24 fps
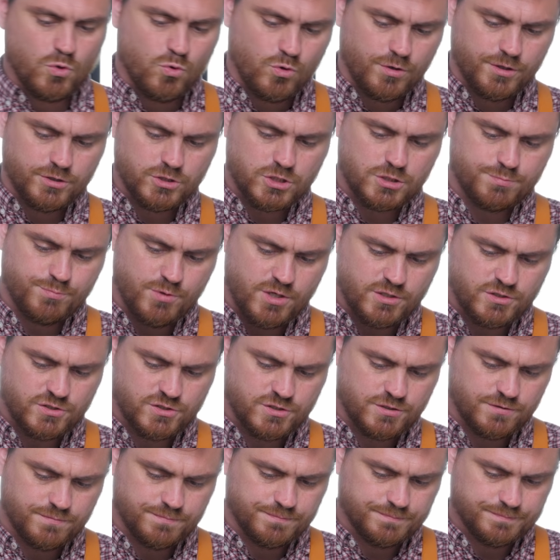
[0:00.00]
orange
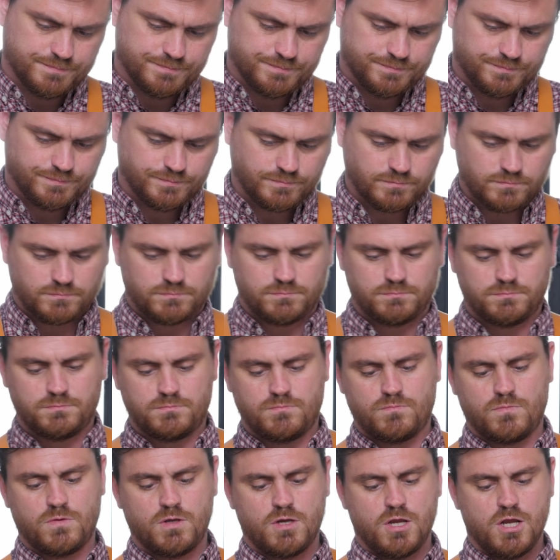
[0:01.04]
spritz.
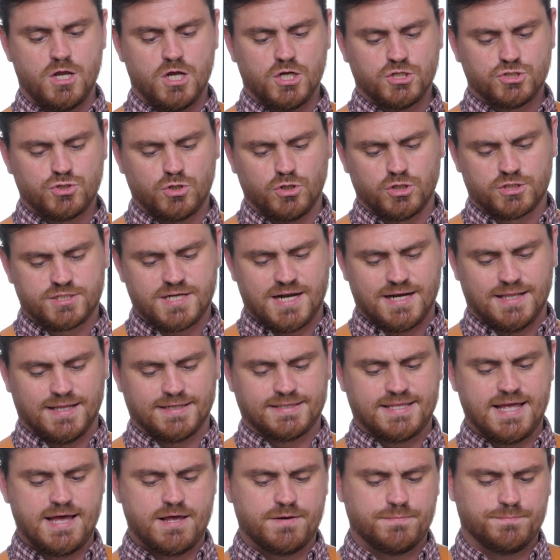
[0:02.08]
So it looks kind of
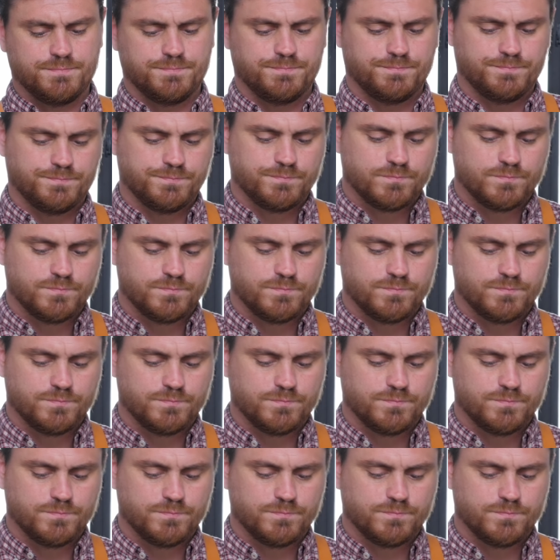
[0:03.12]
like that.